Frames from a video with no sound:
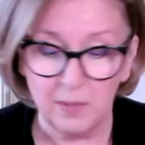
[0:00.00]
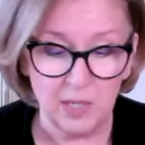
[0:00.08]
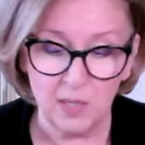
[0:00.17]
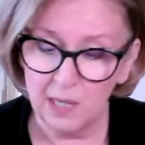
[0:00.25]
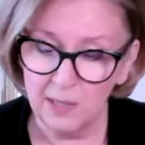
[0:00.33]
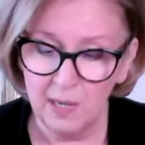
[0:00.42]

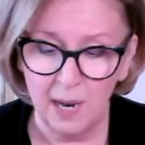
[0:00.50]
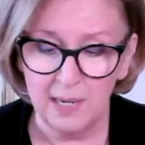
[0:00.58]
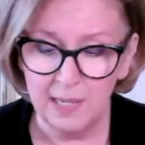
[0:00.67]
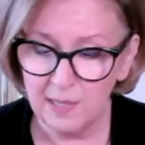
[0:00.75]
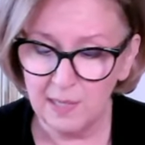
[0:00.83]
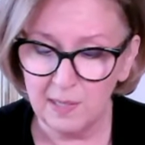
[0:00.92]
this does
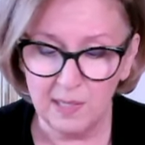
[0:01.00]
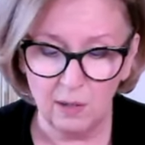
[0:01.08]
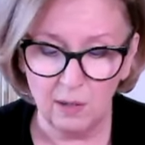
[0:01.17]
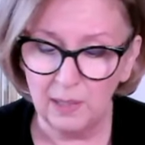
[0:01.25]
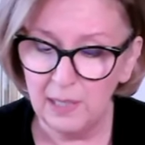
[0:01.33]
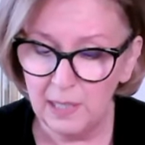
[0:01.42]
not
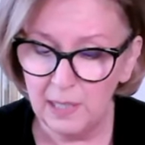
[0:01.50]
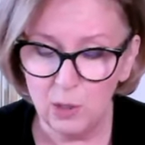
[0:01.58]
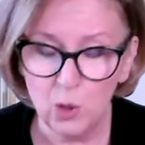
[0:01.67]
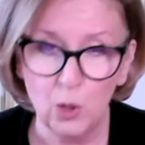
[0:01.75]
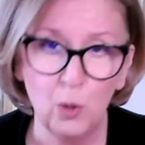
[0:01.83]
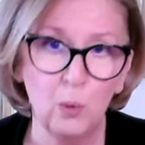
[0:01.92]
necessarily
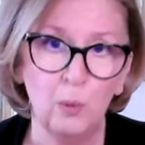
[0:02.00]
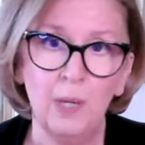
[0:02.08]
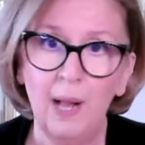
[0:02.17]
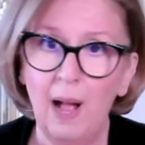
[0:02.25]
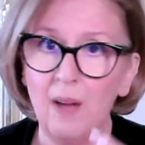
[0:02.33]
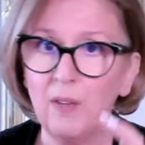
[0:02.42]
need to
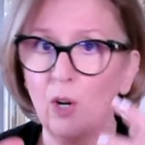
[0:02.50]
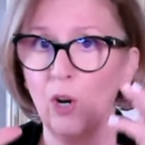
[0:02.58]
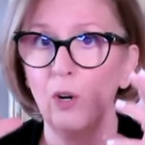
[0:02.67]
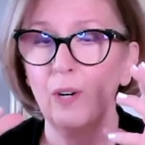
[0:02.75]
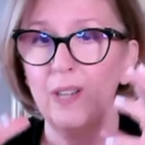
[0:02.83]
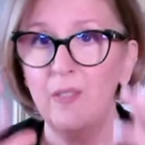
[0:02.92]
have
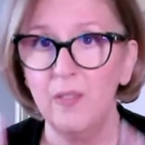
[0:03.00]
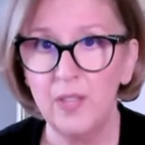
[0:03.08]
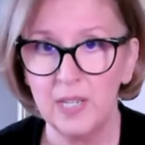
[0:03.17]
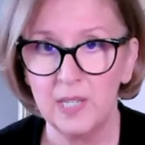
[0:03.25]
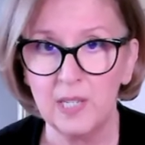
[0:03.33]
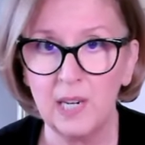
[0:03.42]
occurred in
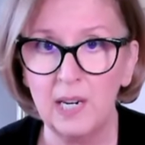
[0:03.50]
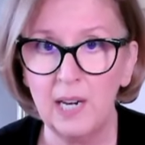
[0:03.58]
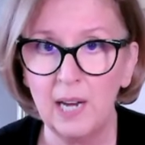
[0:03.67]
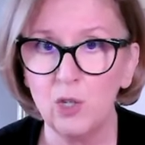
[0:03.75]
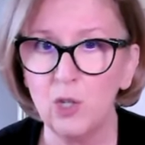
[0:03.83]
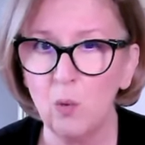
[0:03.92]
this
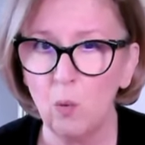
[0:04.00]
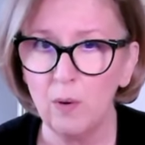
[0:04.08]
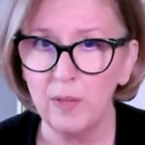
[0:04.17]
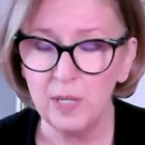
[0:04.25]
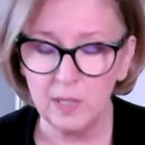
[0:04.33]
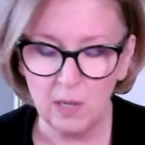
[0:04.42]
connection
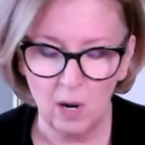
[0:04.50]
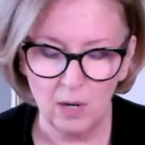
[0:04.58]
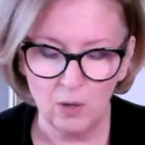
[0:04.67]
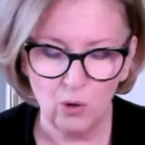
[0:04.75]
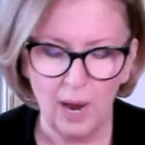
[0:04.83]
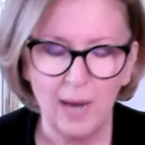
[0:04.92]
or this
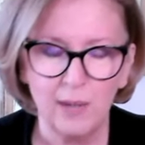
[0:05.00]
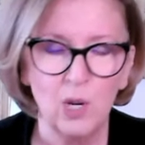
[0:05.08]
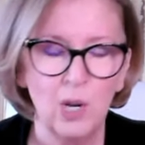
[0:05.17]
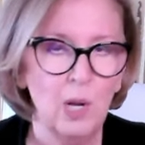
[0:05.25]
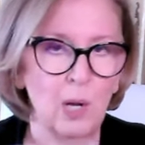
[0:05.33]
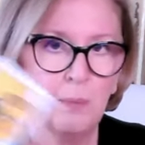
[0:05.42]
contract,
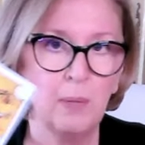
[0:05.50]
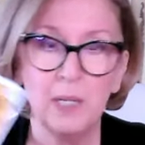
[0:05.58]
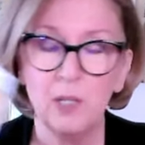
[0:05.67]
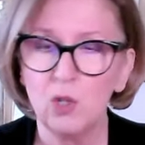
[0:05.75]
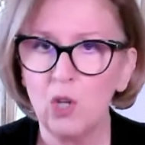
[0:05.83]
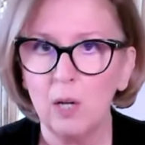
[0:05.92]
but
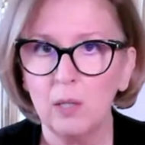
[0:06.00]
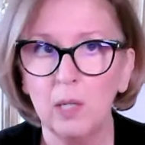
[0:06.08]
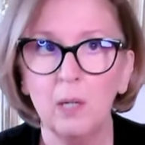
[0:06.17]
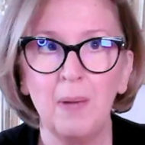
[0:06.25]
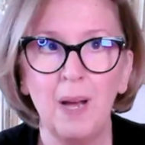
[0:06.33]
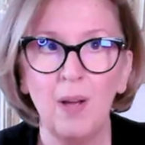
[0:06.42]
it's
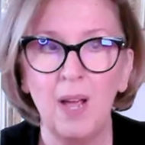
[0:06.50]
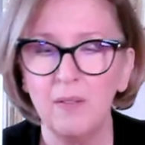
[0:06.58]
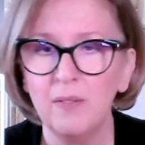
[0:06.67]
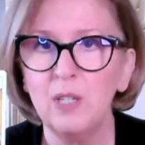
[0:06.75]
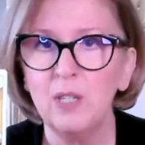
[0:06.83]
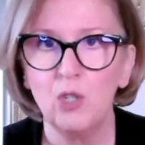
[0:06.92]
talking about
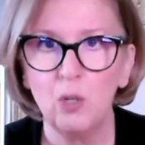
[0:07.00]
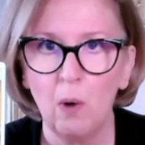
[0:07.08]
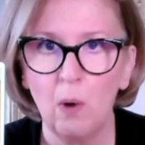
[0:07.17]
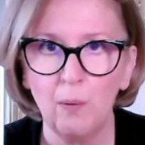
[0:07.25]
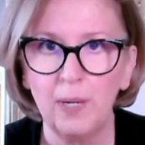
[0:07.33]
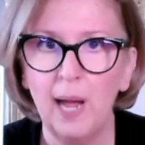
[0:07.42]
evidence you
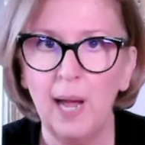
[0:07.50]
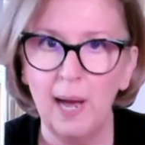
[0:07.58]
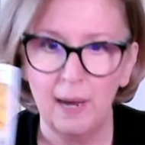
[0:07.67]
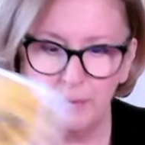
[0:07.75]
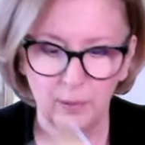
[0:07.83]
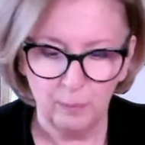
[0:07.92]
already
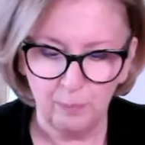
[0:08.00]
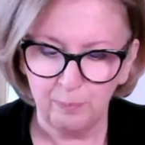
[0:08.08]
have